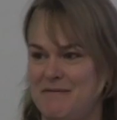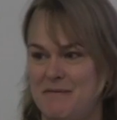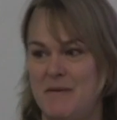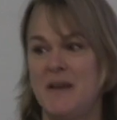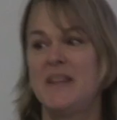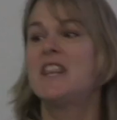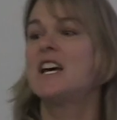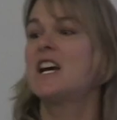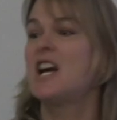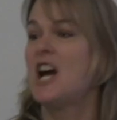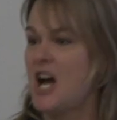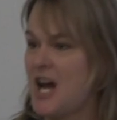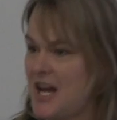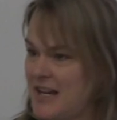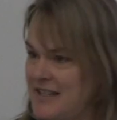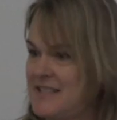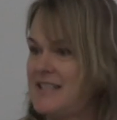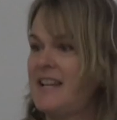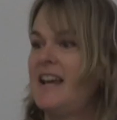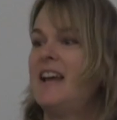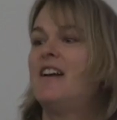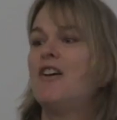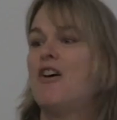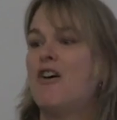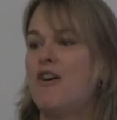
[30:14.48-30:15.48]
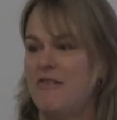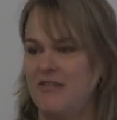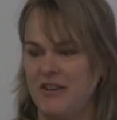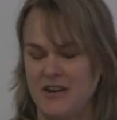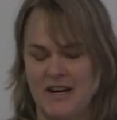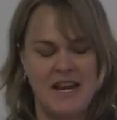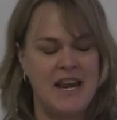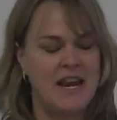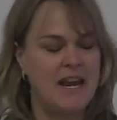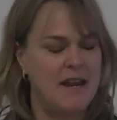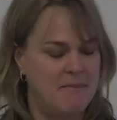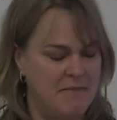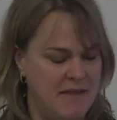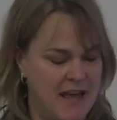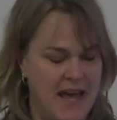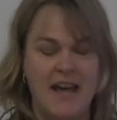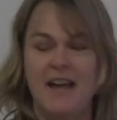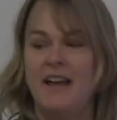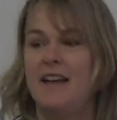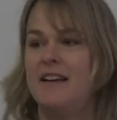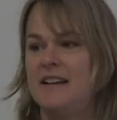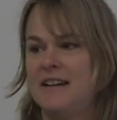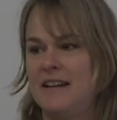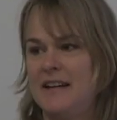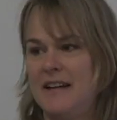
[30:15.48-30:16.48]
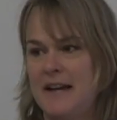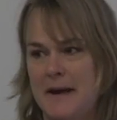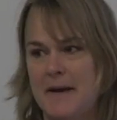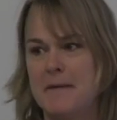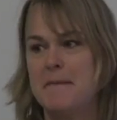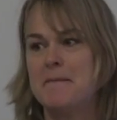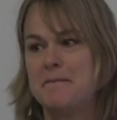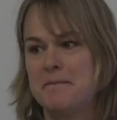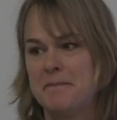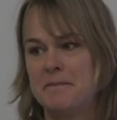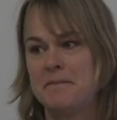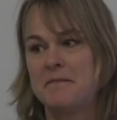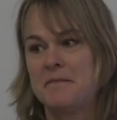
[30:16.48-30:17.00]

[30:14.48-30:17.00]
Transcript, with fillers: But the content overcame that. Yeah.